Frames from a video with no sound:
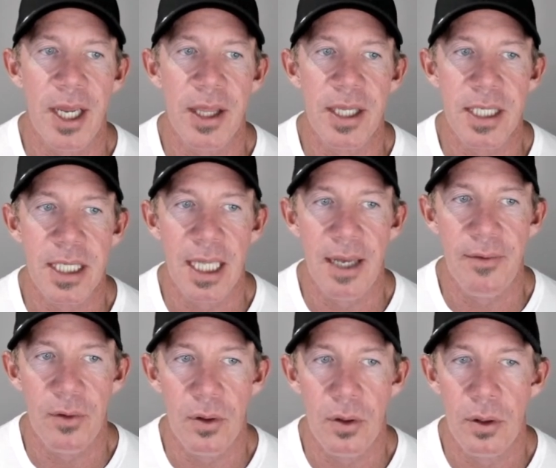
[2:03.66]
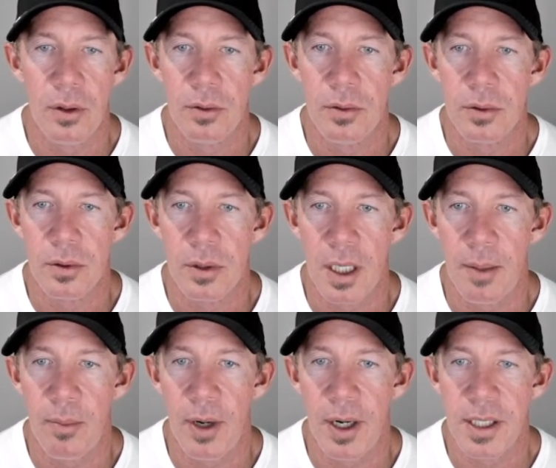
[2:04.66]
this level, got to
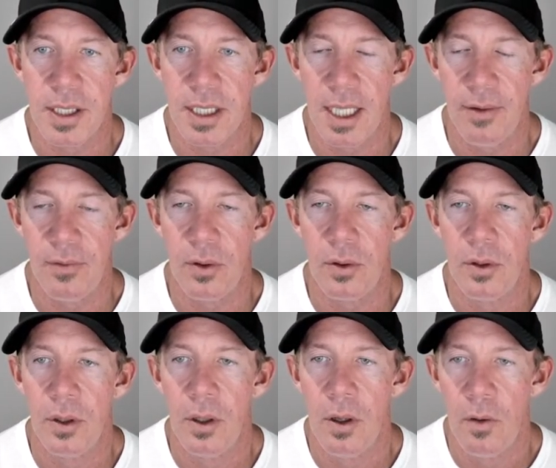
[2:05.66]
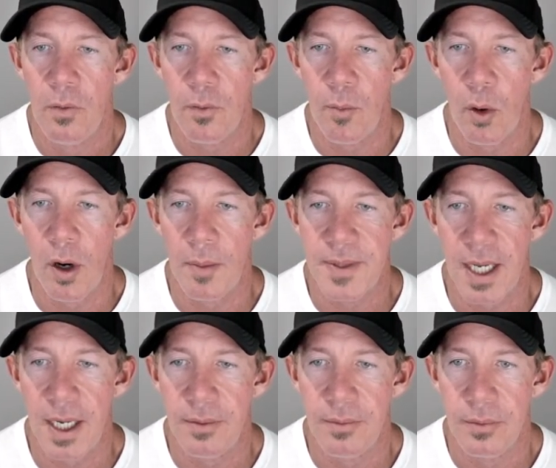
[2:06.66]
break this level for more
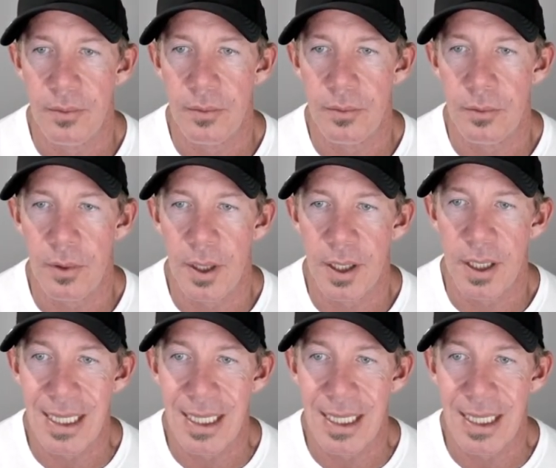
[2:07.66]
upside, right?